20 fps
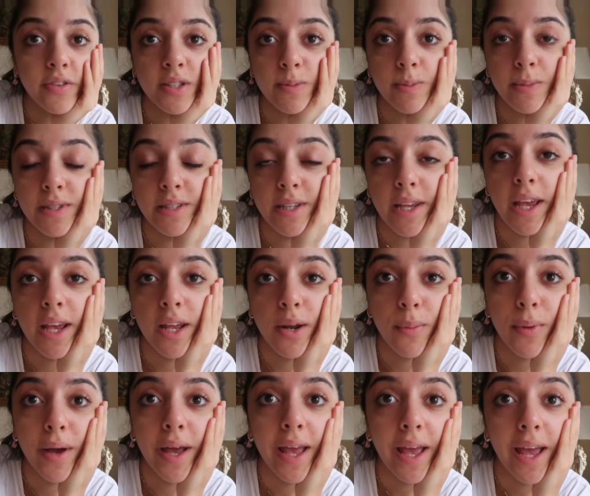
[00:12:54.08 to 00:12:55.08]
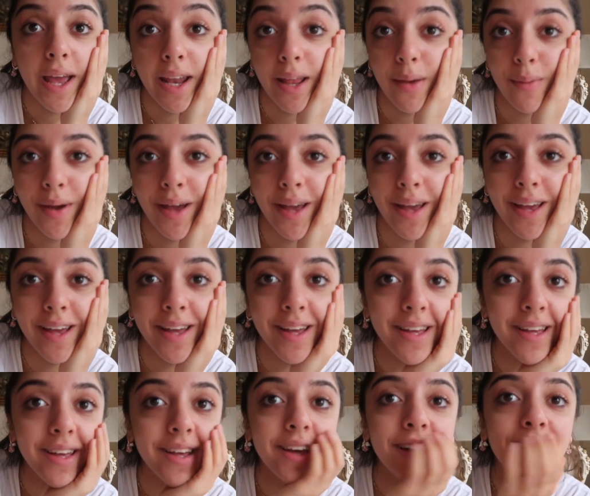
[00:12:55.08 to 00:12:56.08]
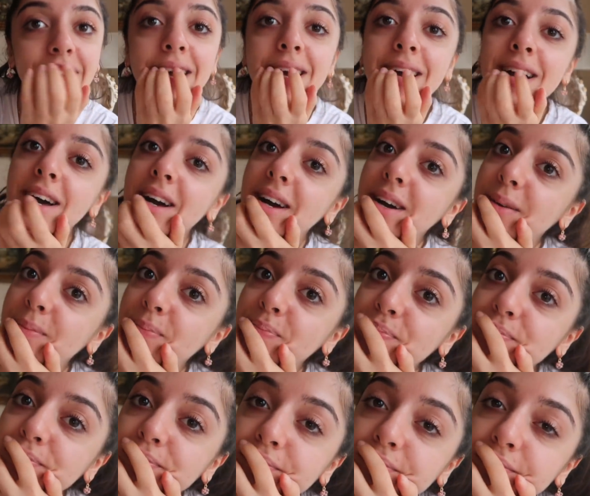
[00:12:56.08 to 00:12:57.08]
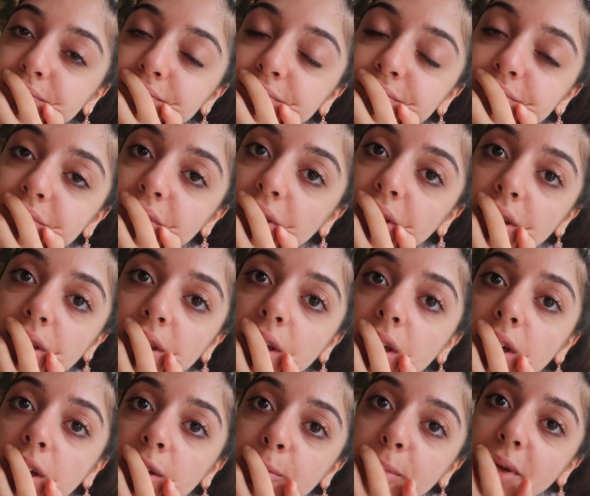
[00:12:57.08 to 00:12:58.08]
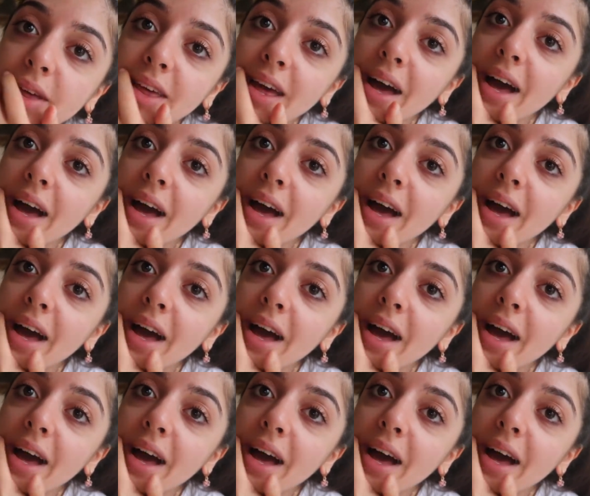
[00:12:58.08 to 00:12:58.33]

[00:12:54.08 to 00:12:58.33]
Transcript: of it's been taken away anyway. But